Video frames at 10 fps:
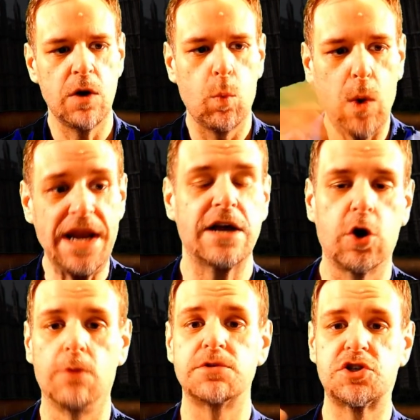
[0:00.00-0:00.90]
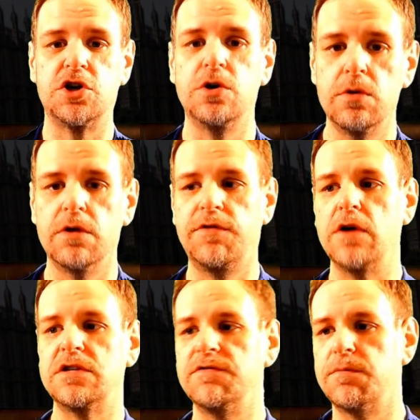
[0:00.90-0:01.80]
when it comes to
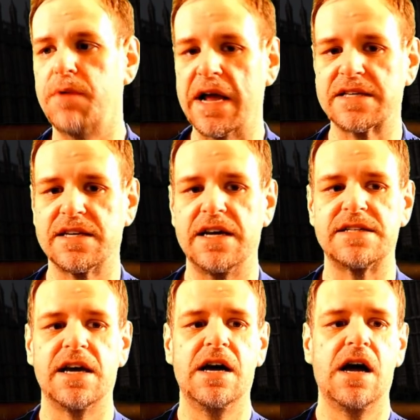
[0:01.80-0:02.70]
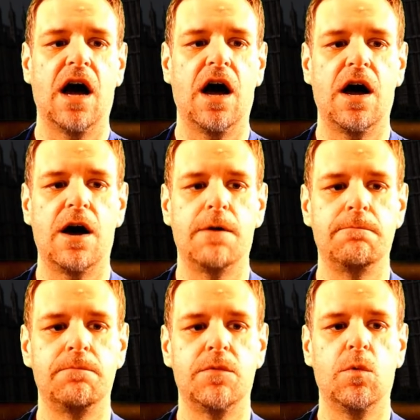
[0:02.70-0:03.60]
voting for Brexit,
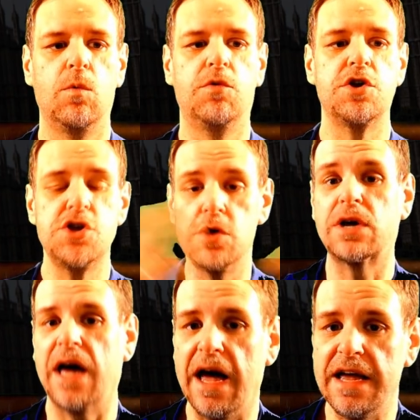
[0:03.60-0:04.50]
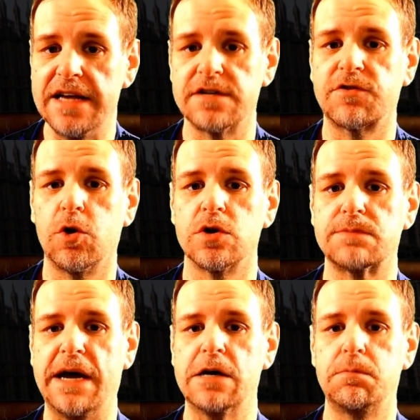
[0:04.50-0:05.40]
um, the UK is, of course,
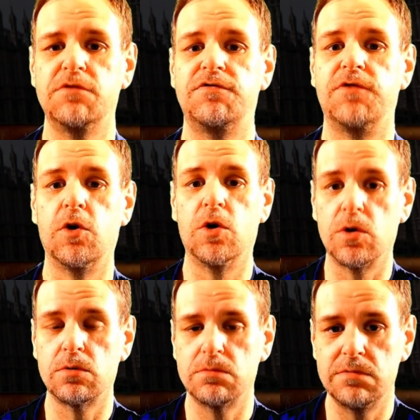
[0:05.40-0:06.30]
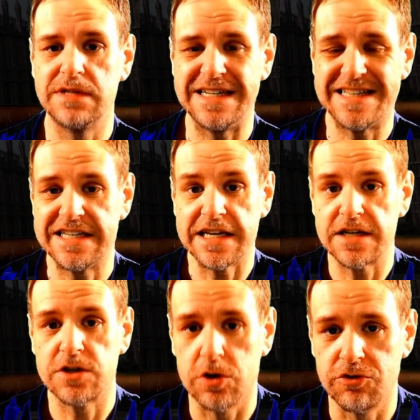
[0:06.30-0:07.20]
made up of four
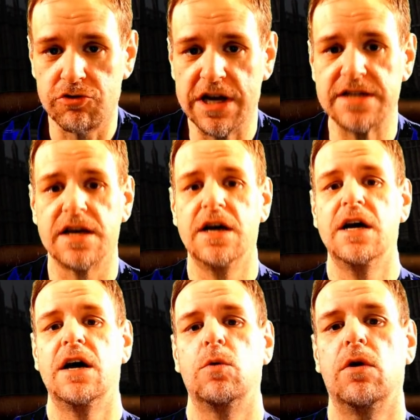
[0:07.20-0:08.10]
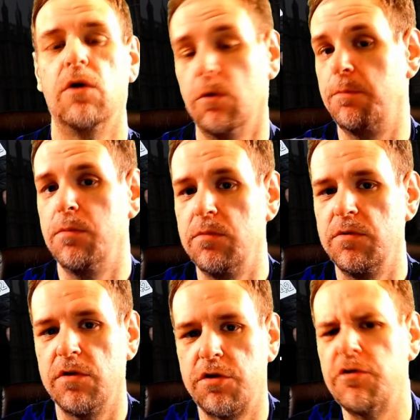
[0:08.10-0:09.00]
distinct countries or
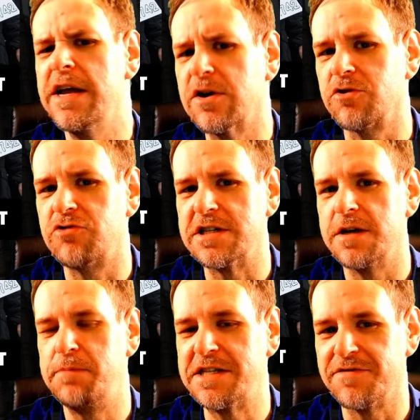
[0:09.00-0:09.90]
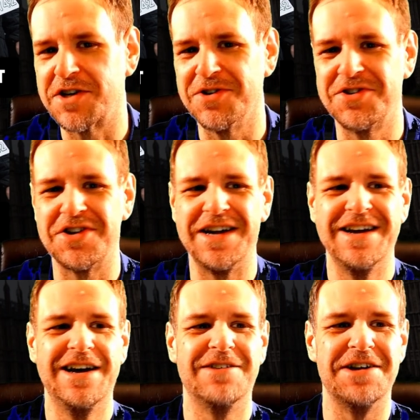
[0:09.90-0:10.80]
three countries and a bit of a country
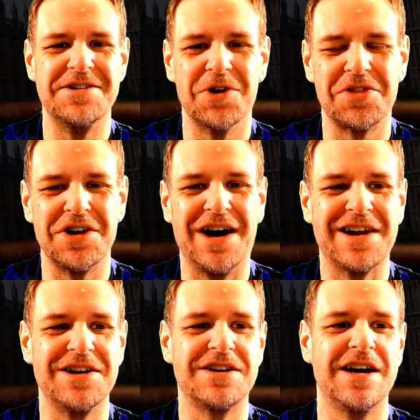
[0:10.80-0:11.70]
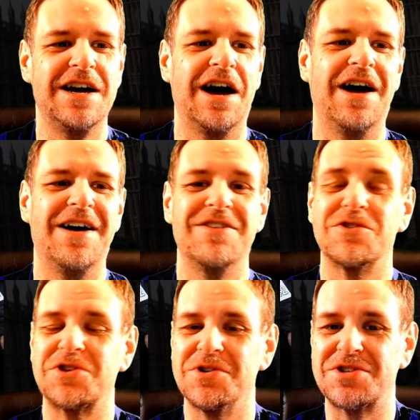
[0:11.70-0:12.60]
in Northern Ireland. Uh, you've
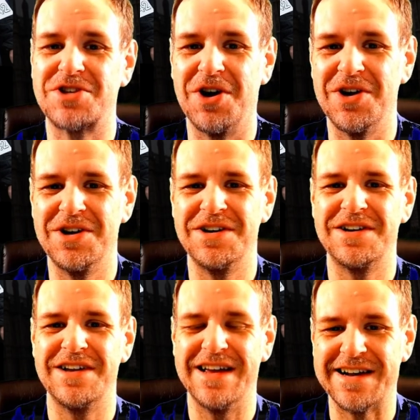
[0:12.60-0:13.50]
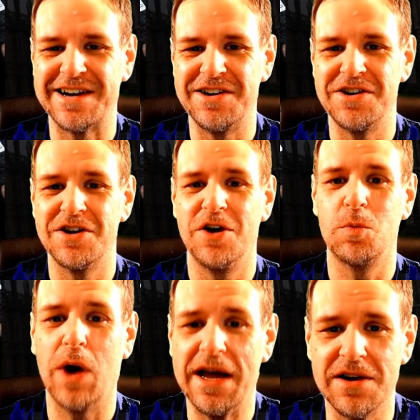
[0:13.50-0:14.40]
also got Scotland, England,
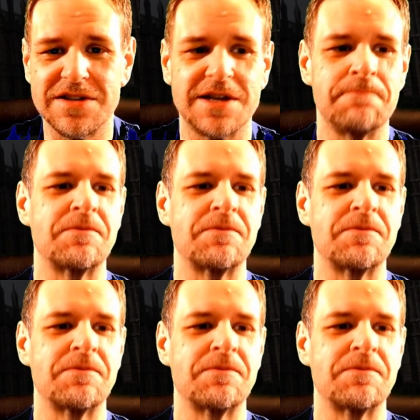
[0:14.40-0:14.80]
and Wales.